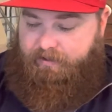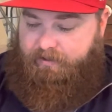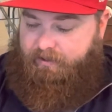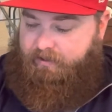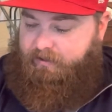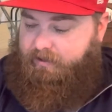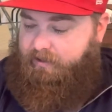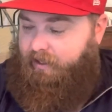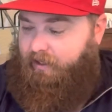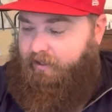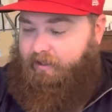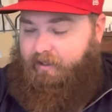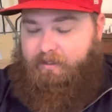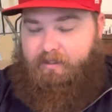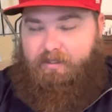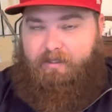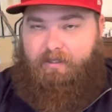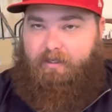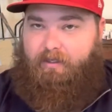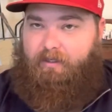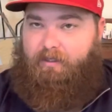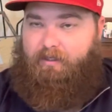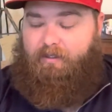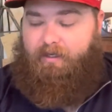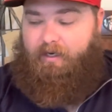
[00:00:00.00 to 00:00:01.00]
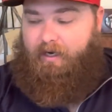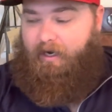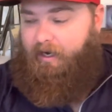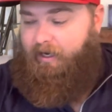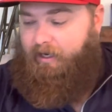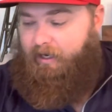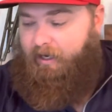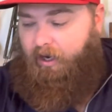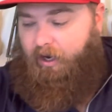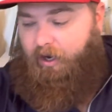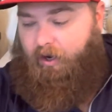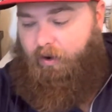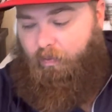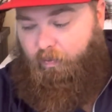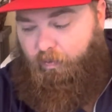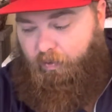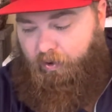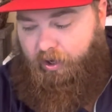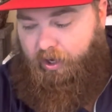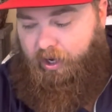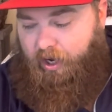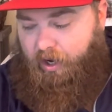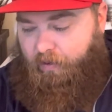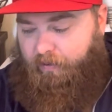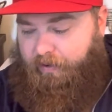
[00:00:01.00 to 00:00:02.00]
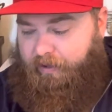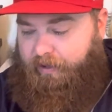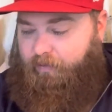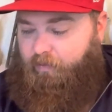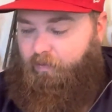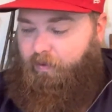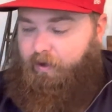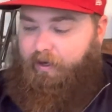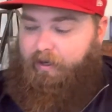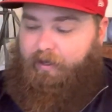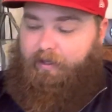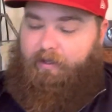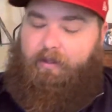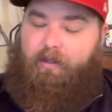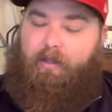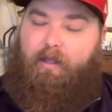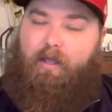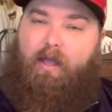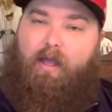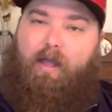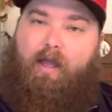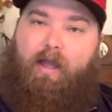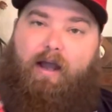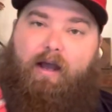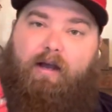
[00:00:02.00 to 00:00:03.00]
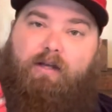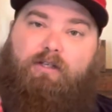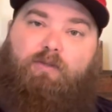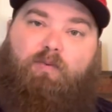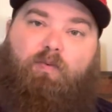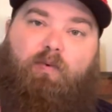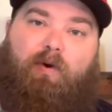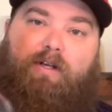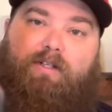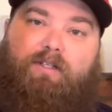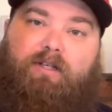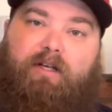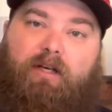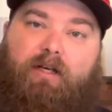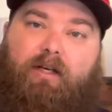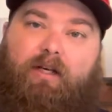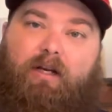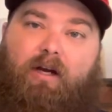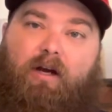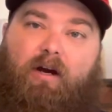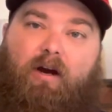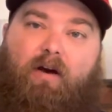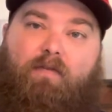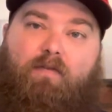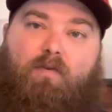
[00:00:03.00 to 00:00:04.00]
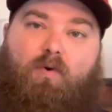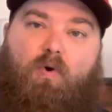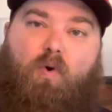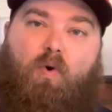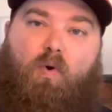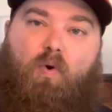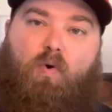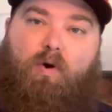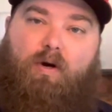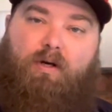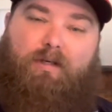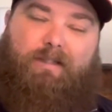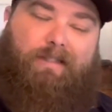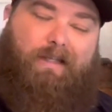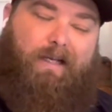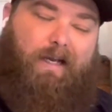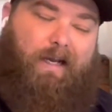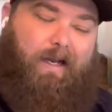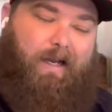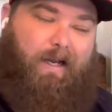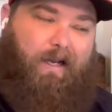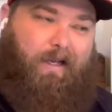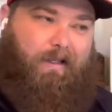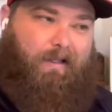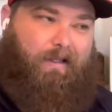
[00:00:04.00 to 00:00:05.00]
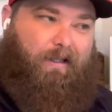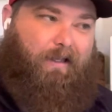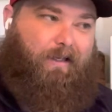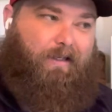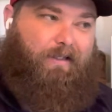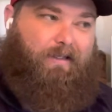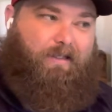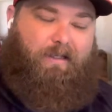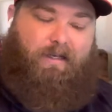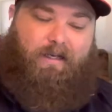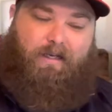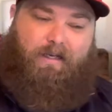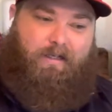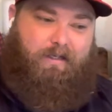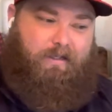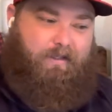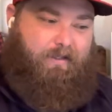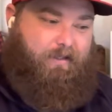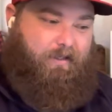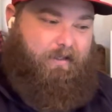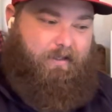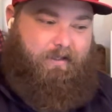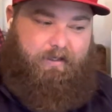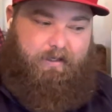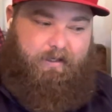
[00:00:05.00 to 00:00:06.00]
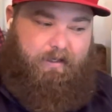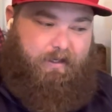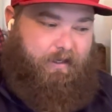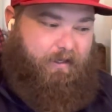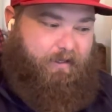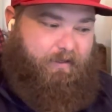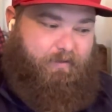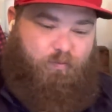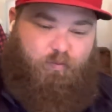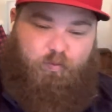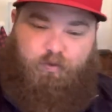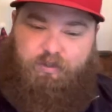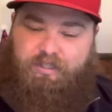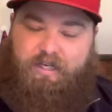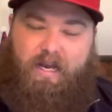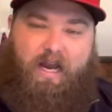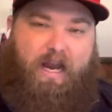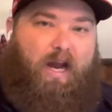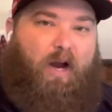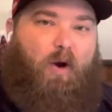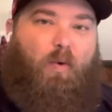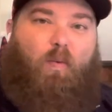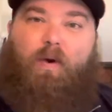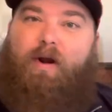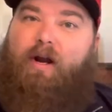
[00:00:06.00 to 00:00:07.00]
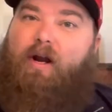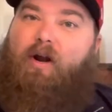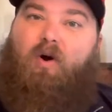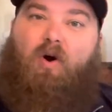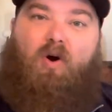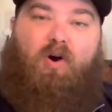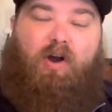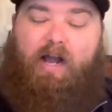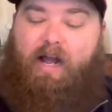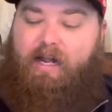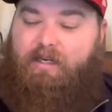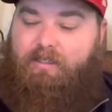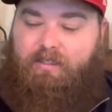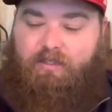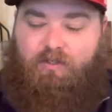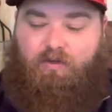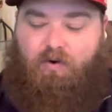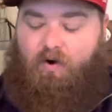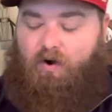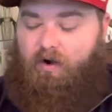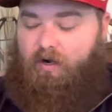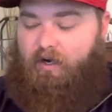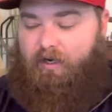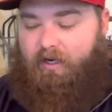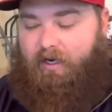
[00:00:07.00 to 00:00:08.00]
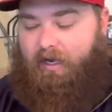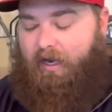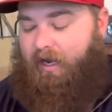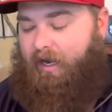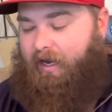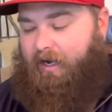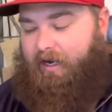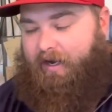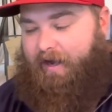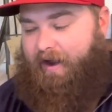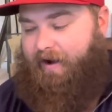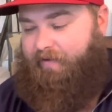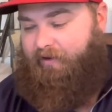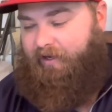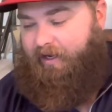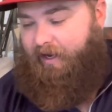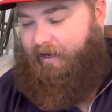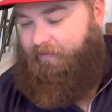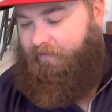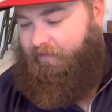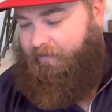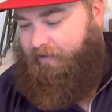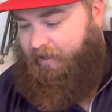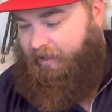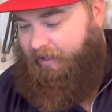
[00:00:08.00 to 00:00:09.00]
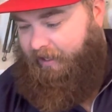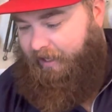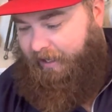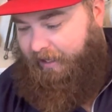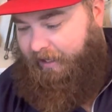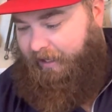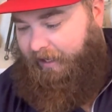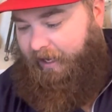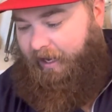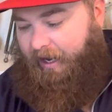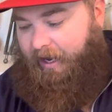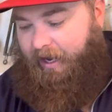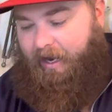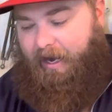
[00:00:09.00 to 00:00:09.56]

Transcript: Nothing silly today. We're going with house whiskey. Of course, it was here when it all got started. Never getting rid of that.